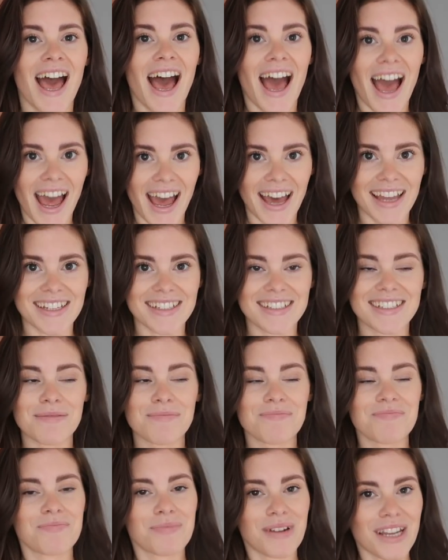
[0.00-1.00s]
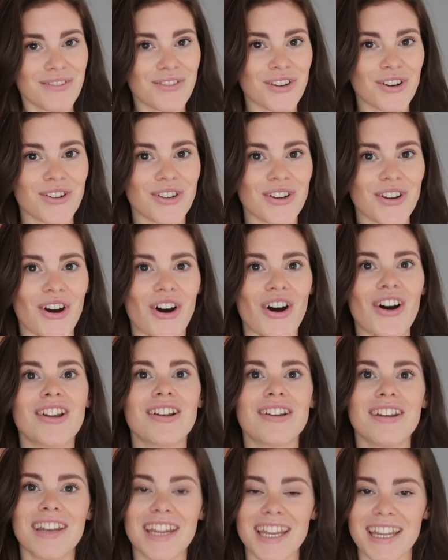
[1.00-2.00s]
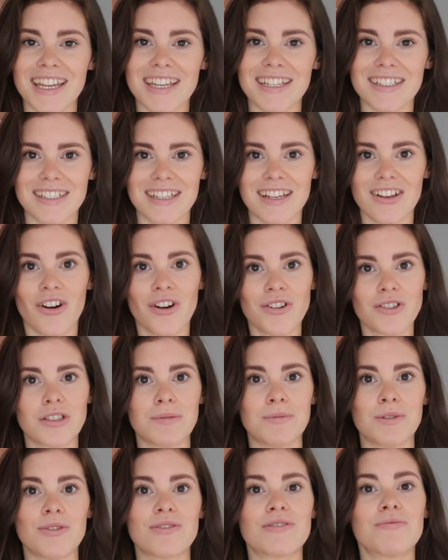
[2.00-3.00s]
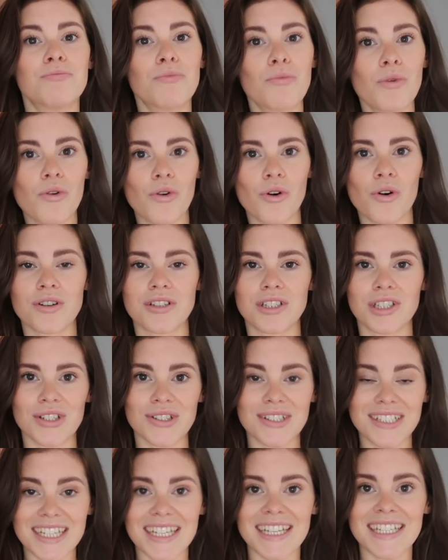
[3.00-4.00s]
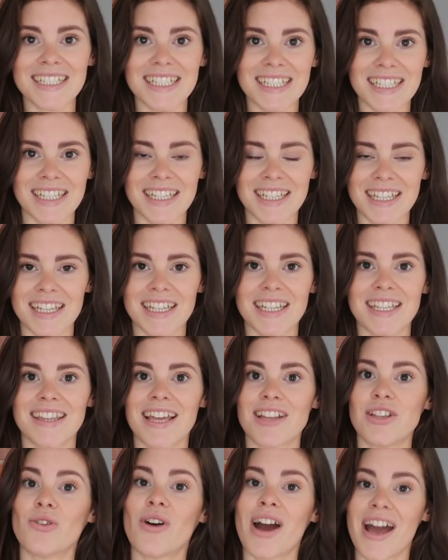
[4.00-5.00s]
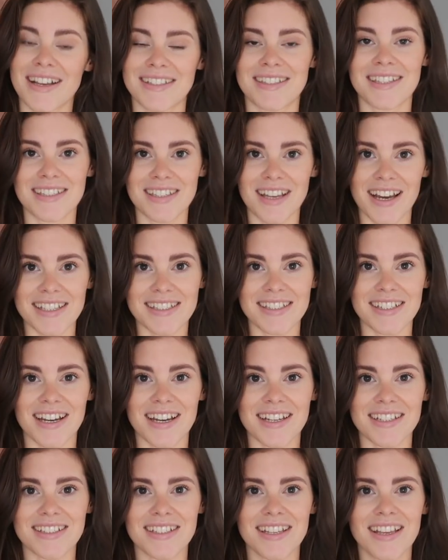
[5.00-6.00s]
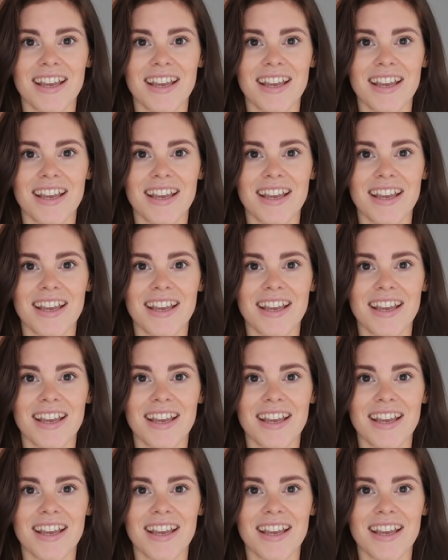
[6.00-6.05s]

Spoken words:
And believe it or not, NEAT contributes more to your TDEE than your exercise does.